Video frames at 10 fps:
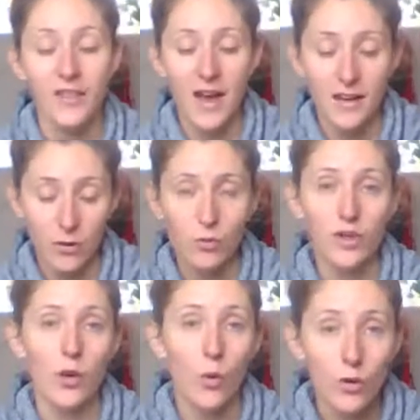then,
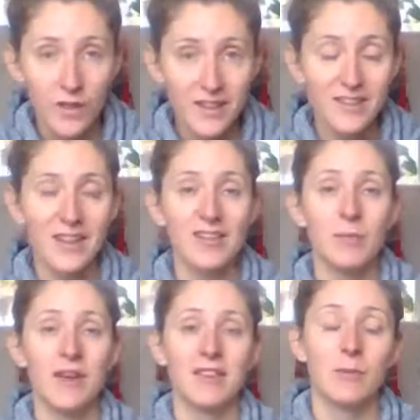you know, all of these things are
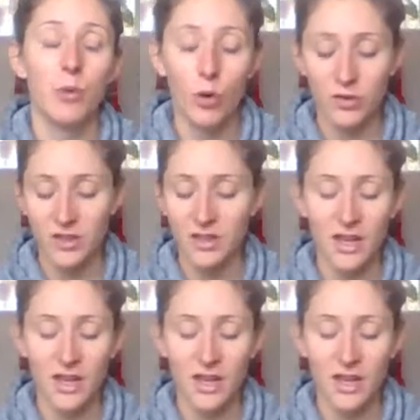being supported.